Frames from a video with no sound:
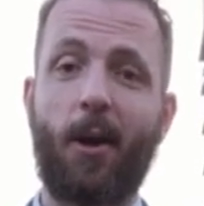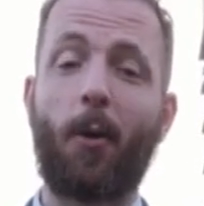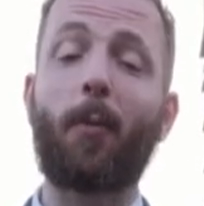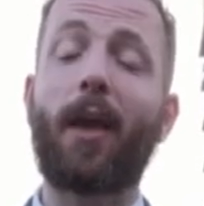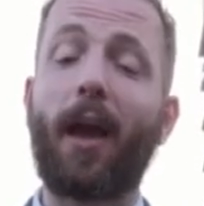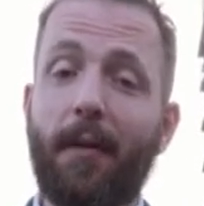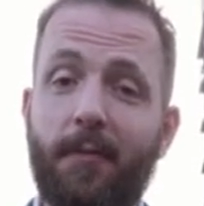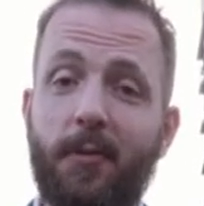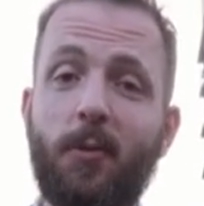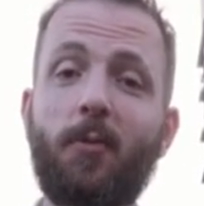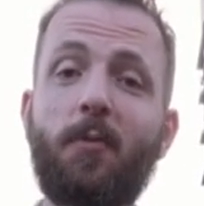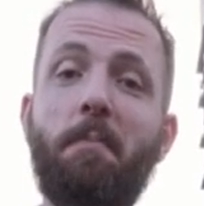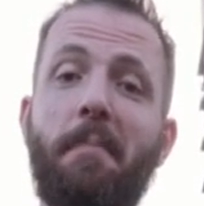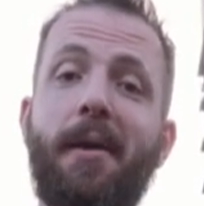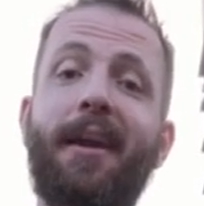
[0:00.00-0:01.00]
We have two
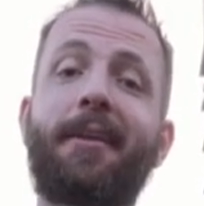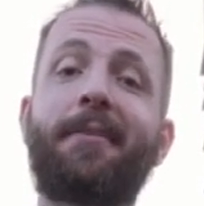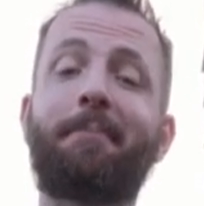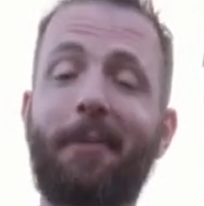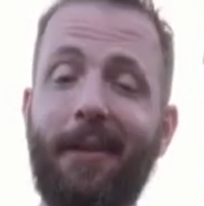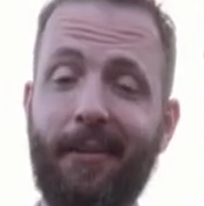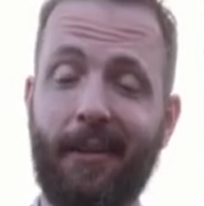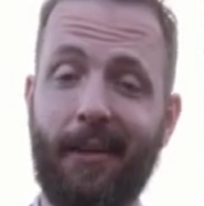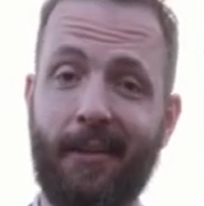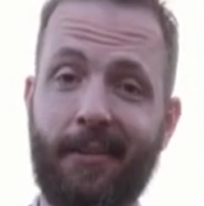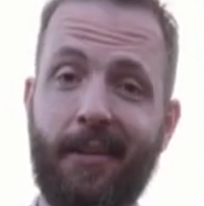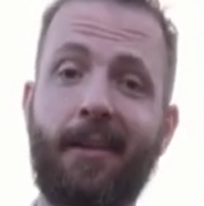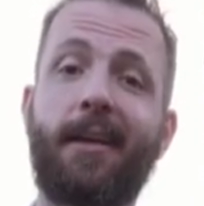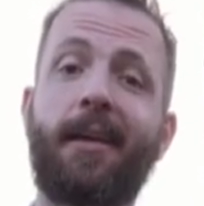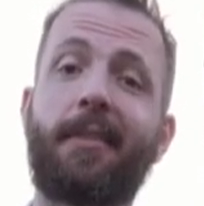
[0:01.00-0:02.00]
main buildings,
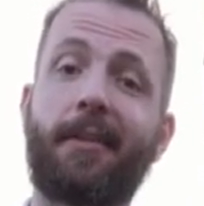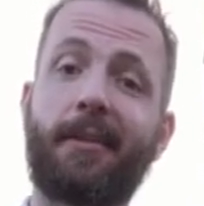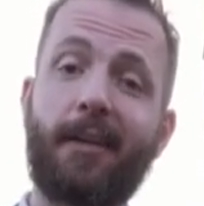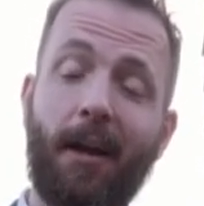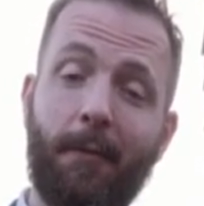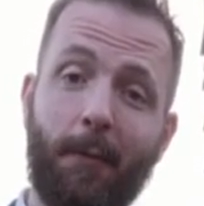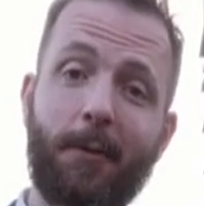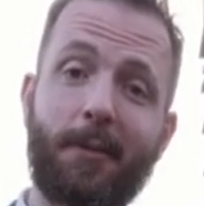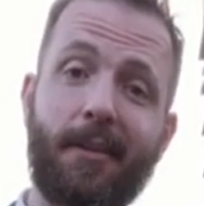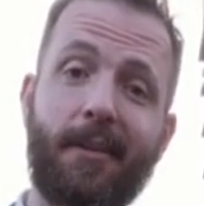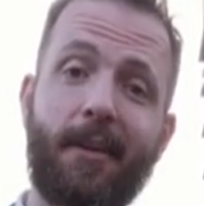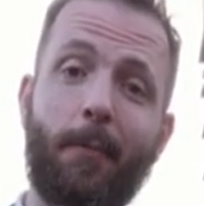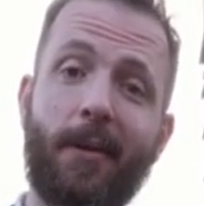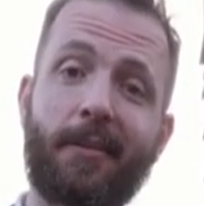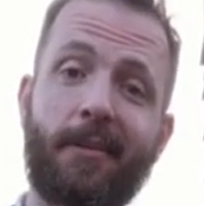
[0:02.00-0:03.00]
the
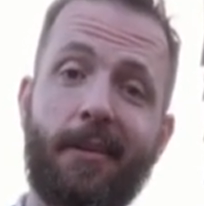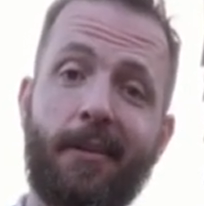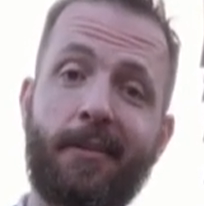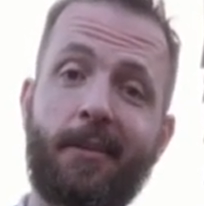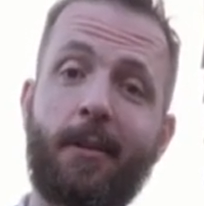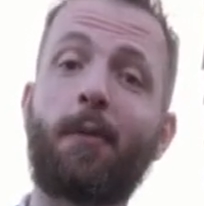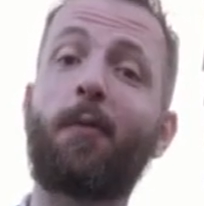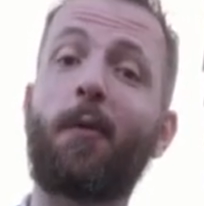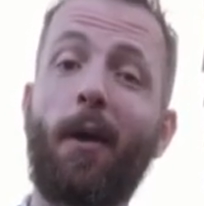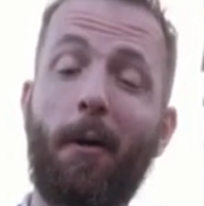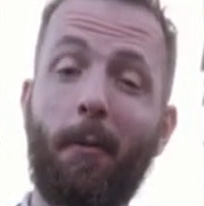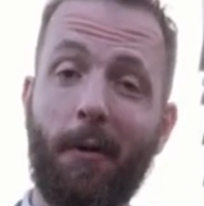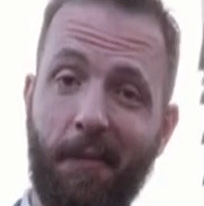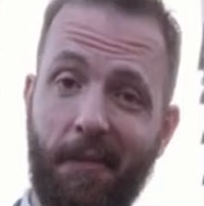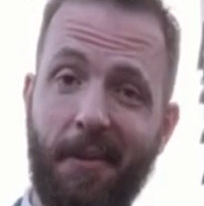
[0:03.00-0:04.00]
diversity residence for
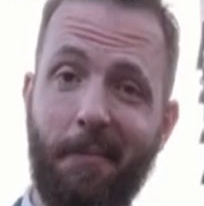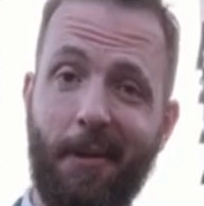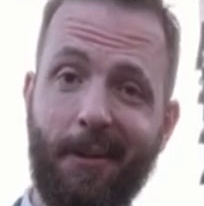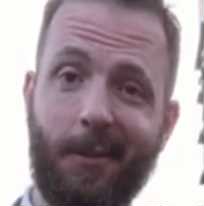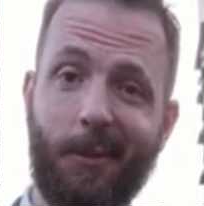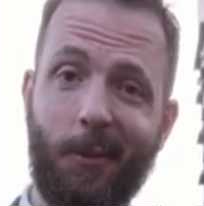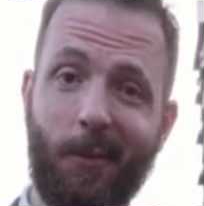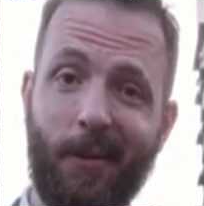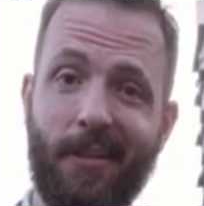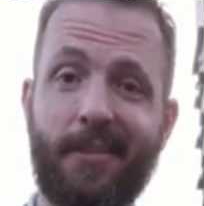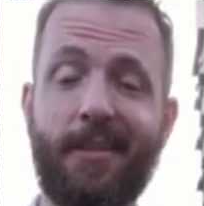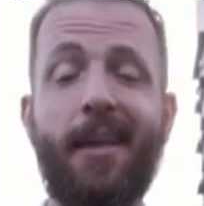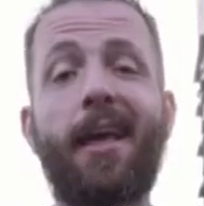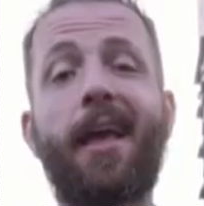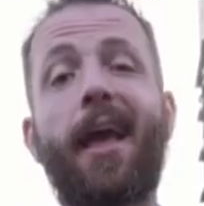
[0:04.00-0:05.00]
our female students